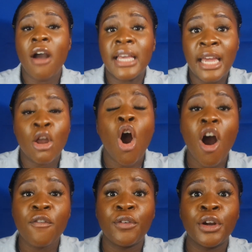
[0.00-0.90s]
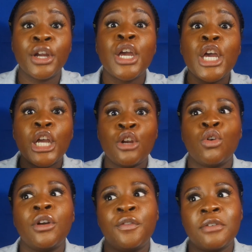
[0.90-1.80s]
can offer in
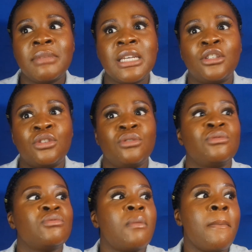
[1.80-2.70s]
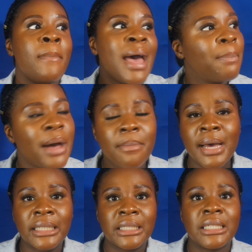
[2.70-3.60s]
order for me to map out
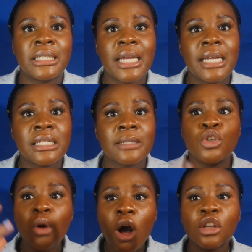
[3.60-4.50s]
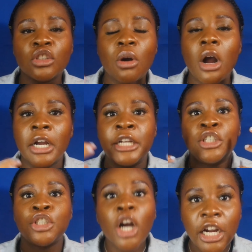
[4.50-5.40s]
my success. You also are in
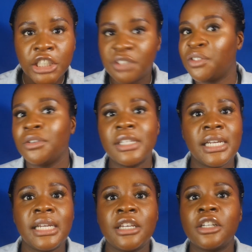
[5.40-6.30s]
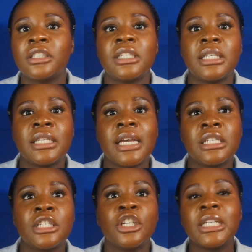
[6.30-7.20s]
charge of creating your success. Your